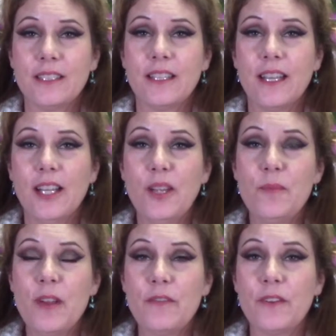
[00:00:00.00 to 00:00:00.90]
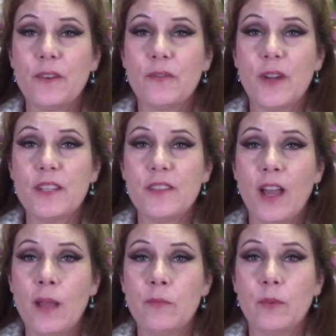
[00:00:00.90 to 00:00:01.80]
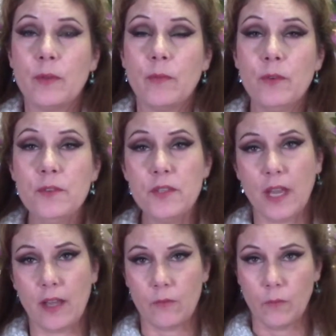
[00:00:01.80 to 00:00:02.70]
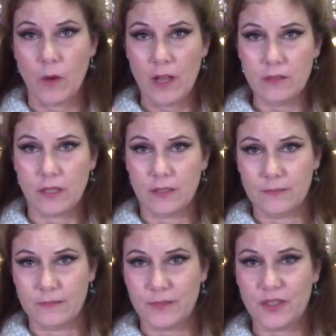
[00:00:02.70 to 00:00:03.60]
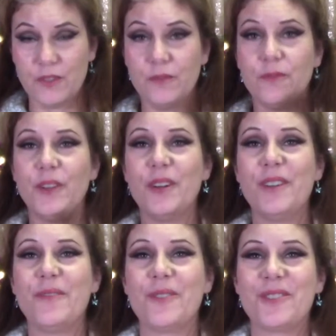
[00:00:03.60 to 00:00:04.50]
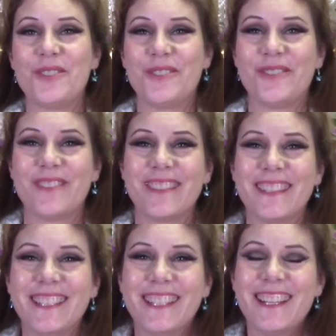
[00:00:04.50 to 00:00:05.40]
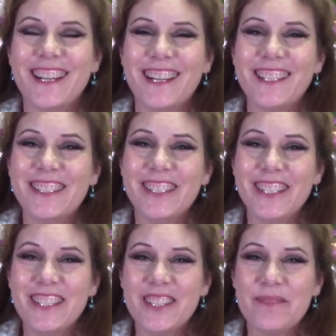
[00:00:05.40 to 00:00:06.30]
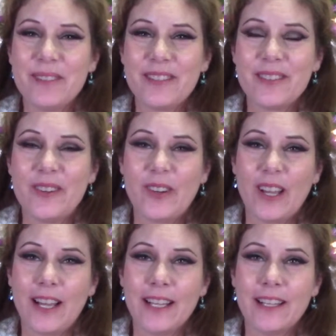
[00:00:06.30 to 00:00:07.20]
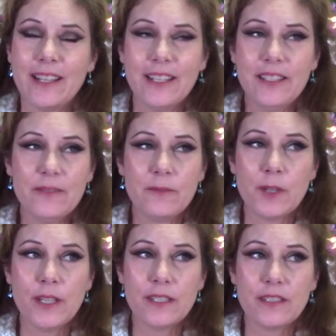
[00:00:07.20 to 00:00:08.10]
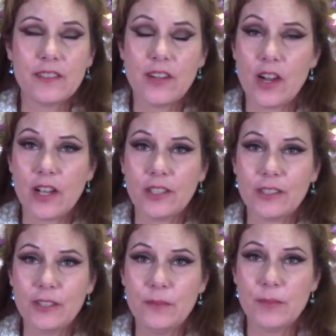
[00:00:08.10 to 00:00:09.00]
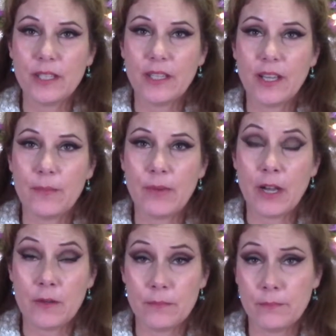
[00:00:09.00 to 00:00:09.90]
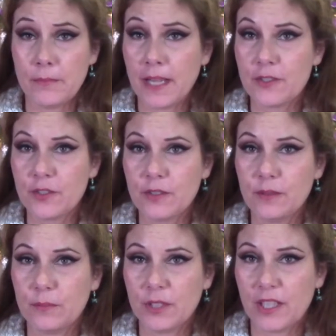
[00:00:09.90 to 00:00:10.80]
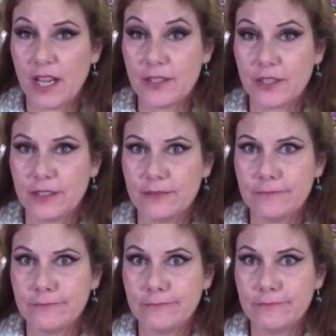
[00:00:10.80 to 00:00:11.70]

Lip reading: Hello my fair friends, I'm Ruby Ruse and welcome to Fairy Fortunes. On today's episode, I kind of wanted to talk a little bit about magical protection.